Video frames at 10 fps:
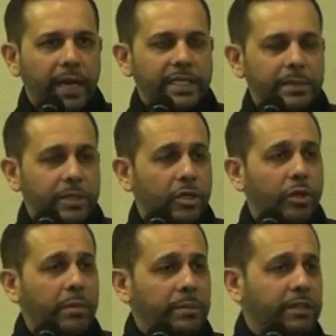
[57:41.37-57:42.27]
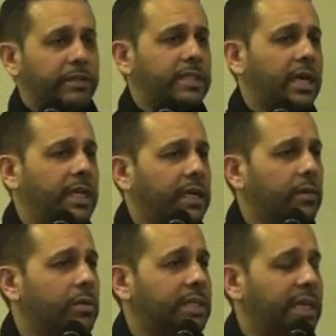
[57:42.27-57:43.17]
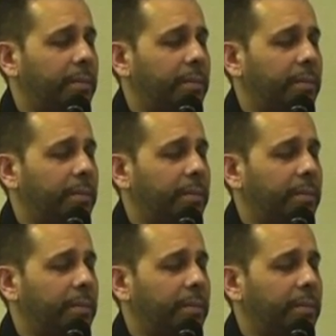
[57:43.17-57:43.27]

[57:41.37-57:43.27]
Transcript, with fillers: As you know, Imam Ja'far al-Sadiq was